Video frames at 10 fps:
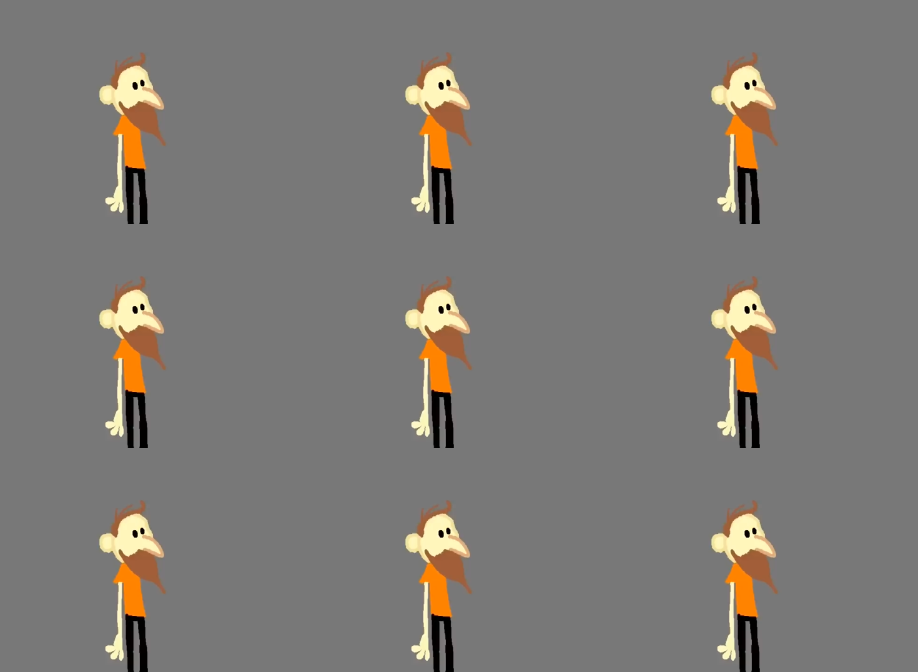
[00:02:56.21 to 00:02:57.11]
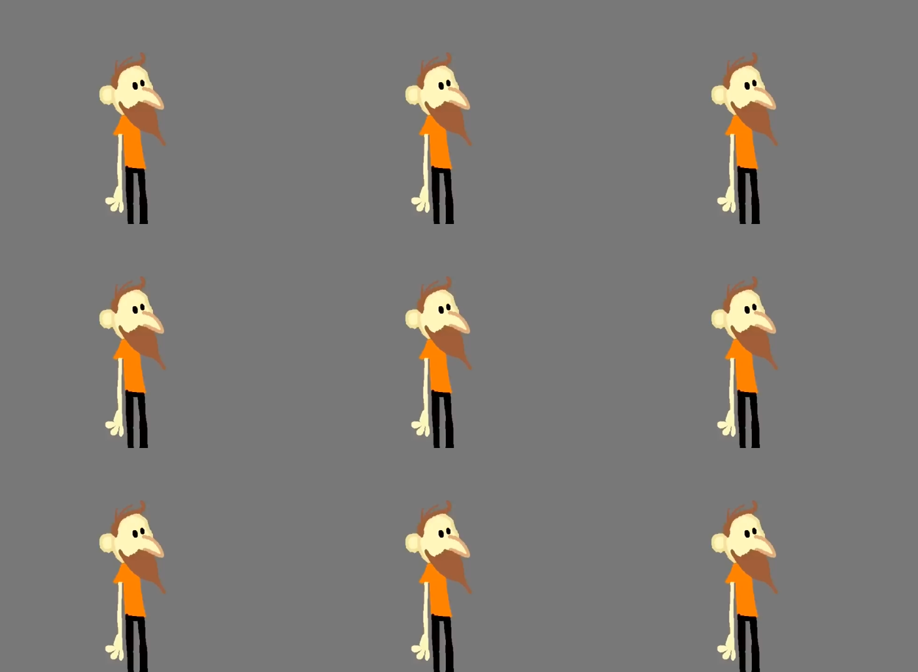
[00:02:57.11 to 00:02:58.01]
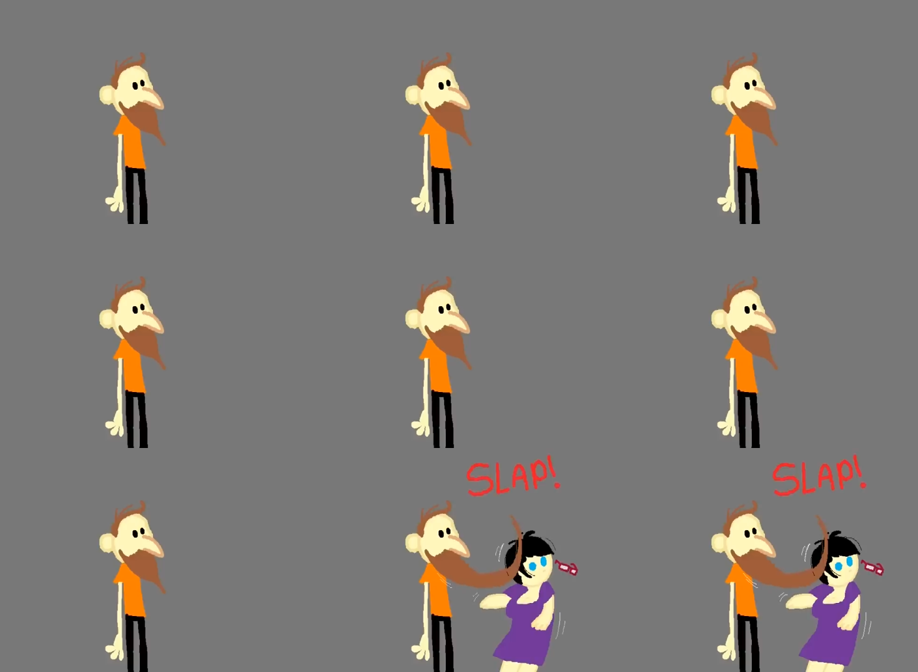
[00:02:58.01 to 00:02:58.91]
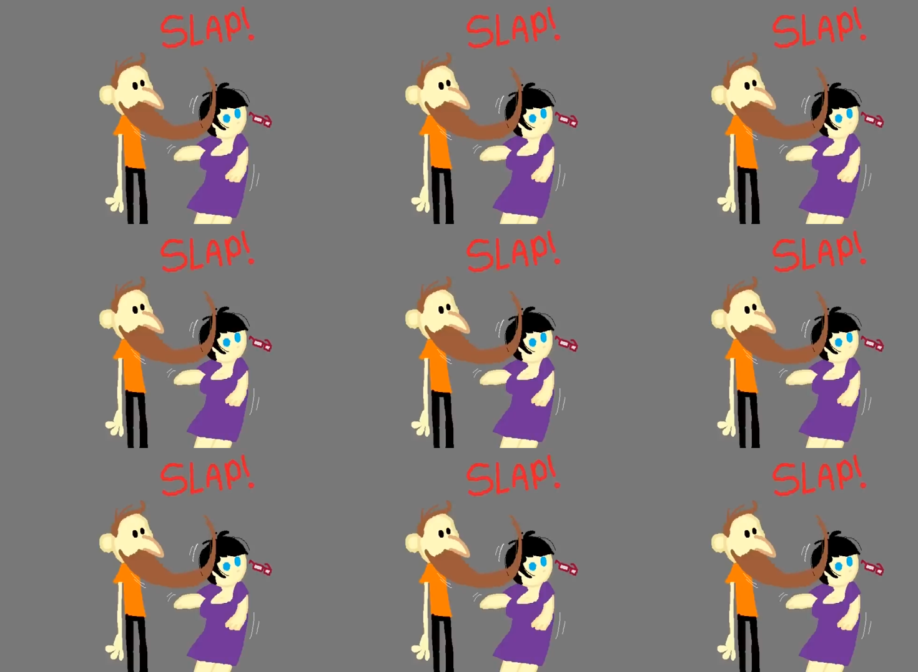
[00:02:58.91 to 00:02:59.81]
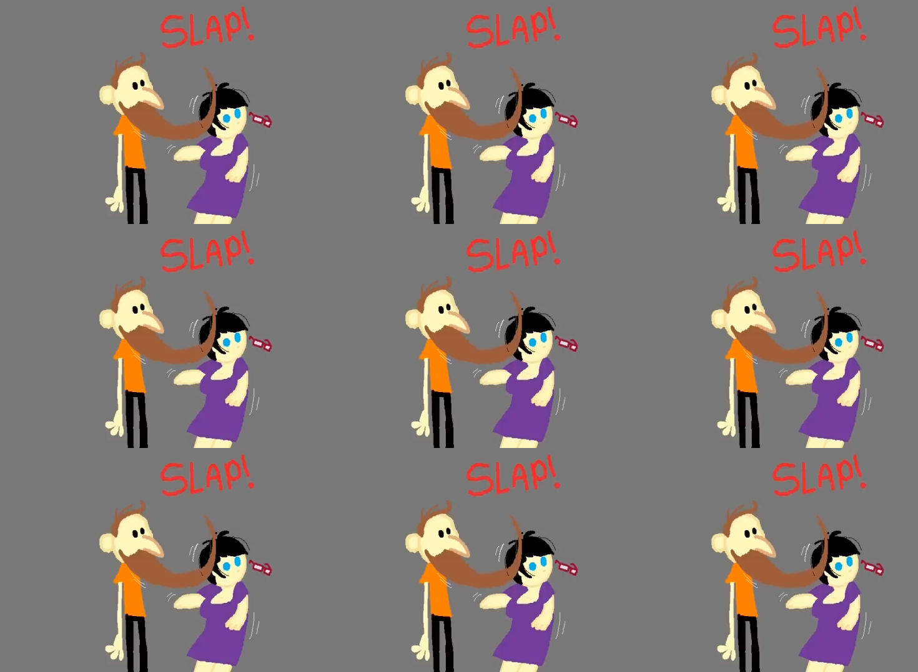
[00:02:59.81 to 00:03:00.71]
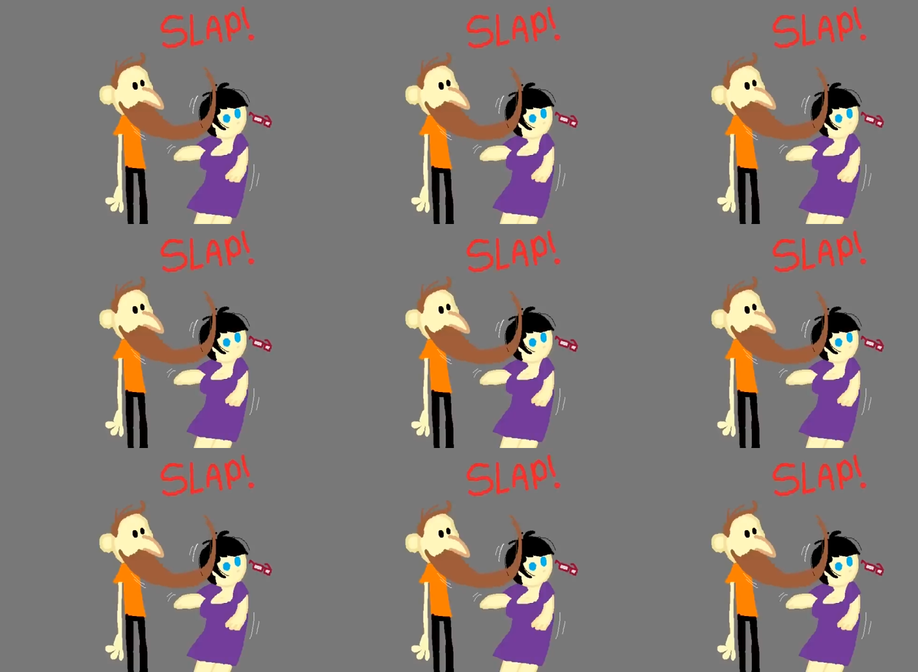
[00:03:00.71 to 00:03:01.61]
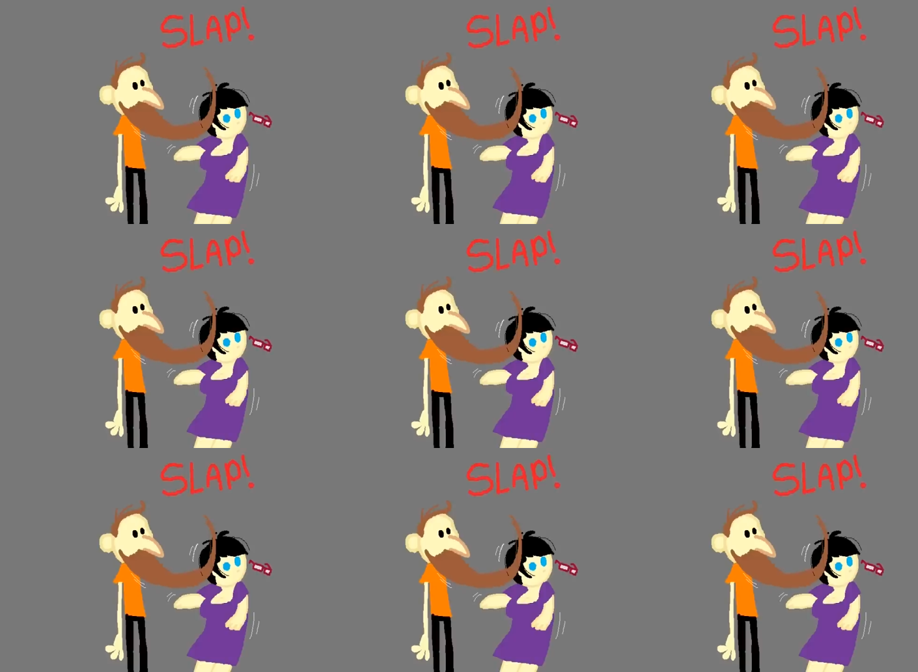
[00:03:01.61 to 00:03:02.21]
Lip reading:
No face is visible, so there are no lips to read.